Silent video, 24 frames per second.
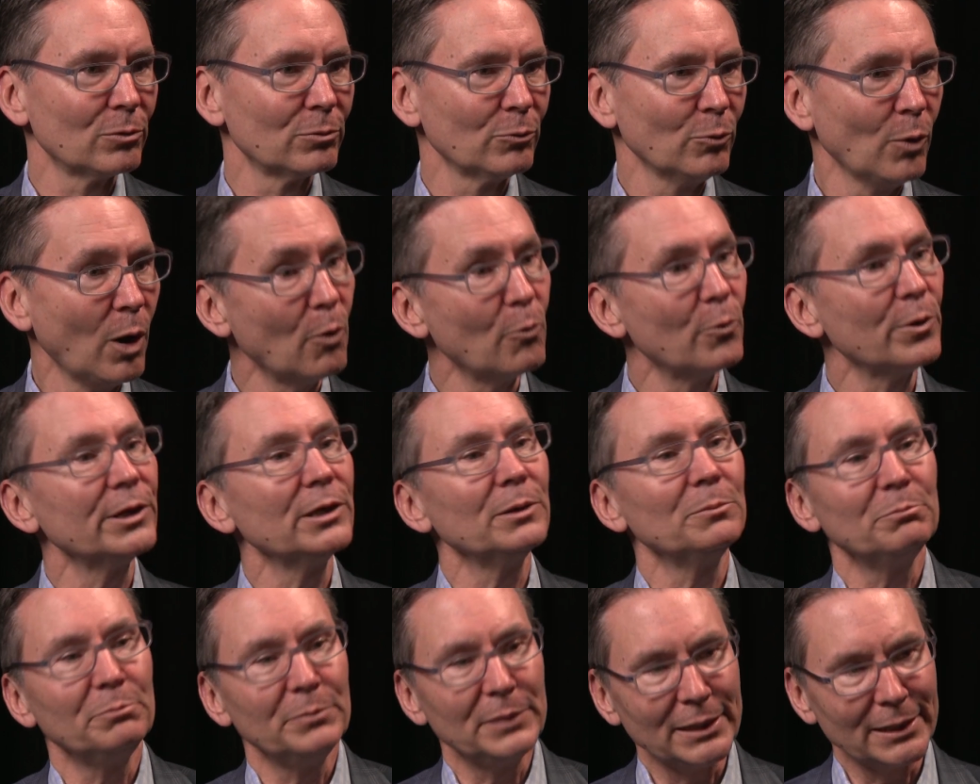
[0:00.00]
What would it
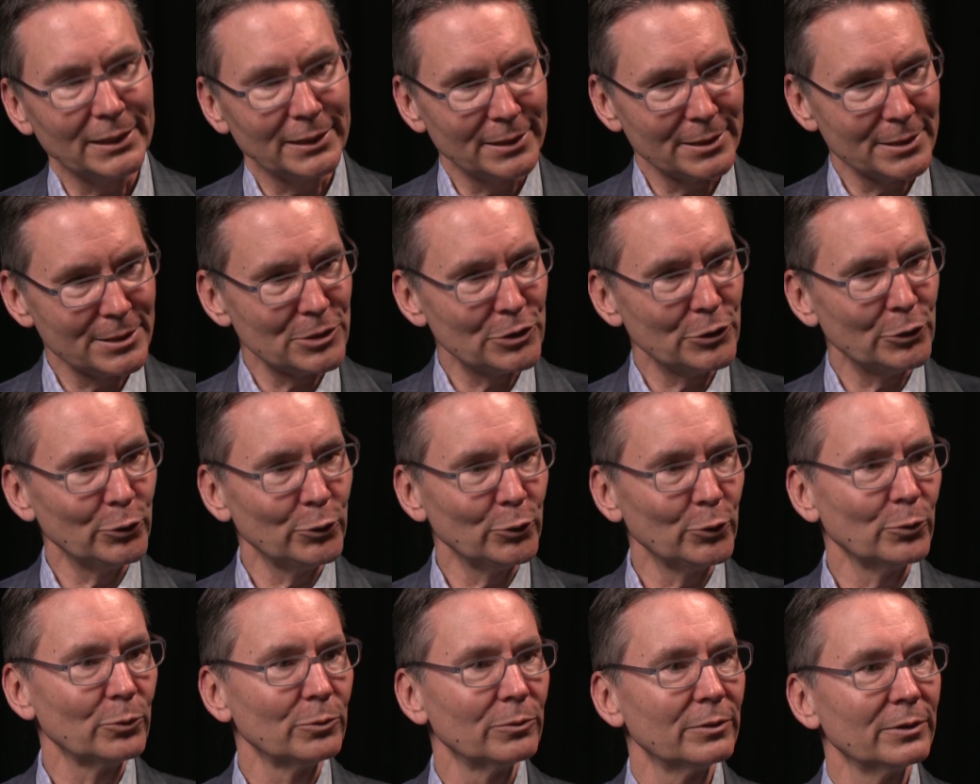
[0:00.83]
mean
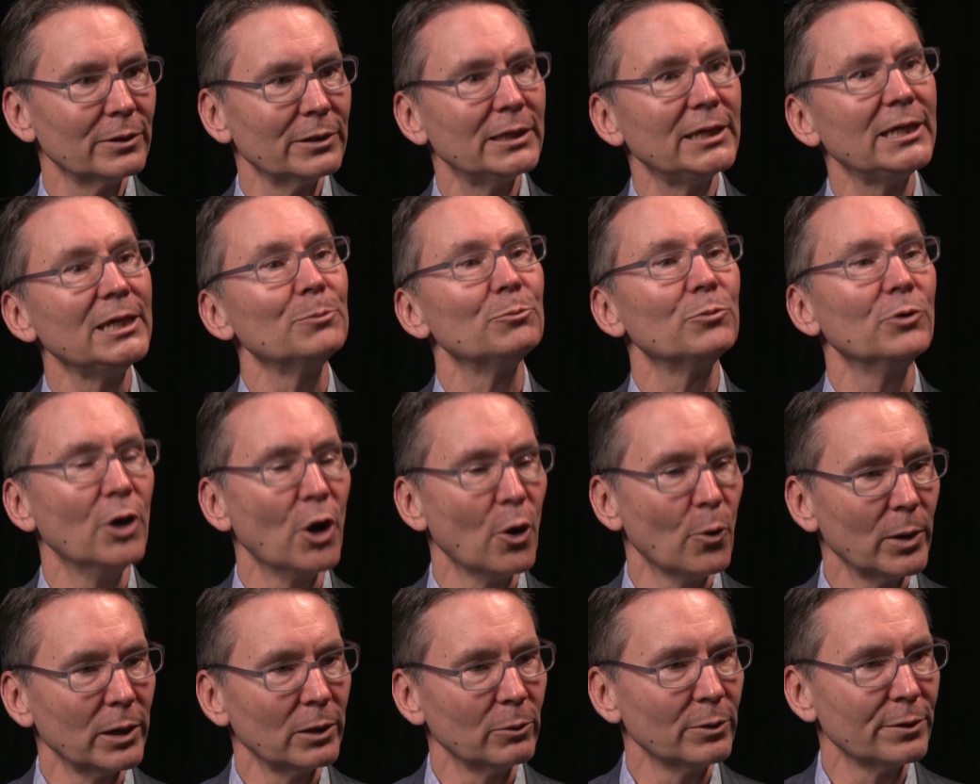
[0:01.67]
to keep
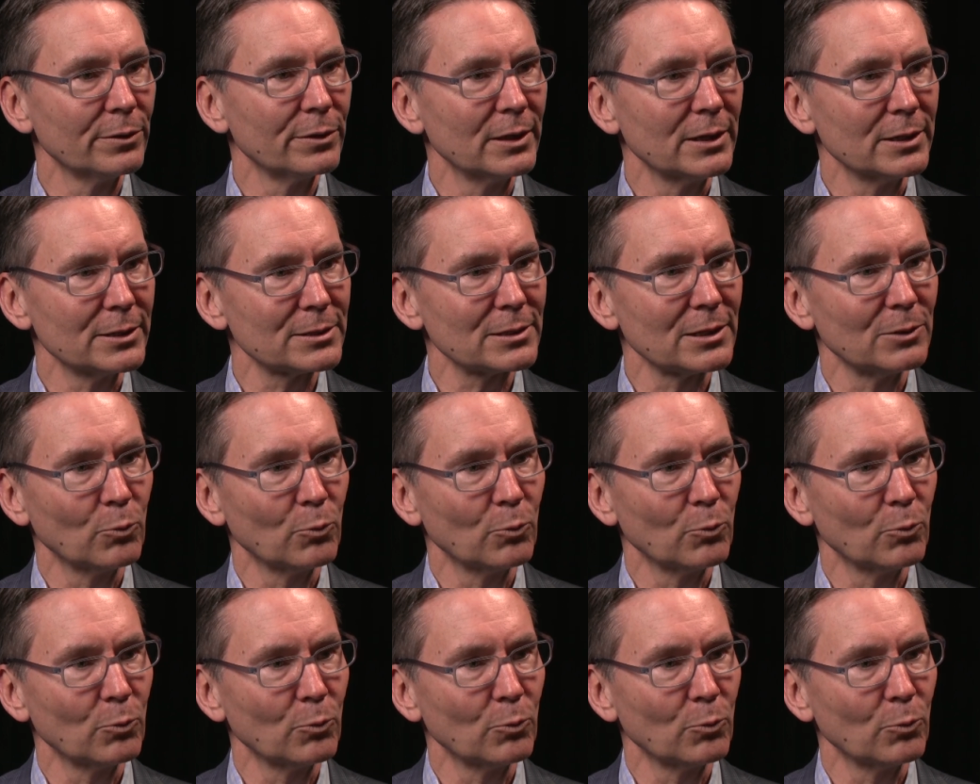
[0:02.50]
going with this?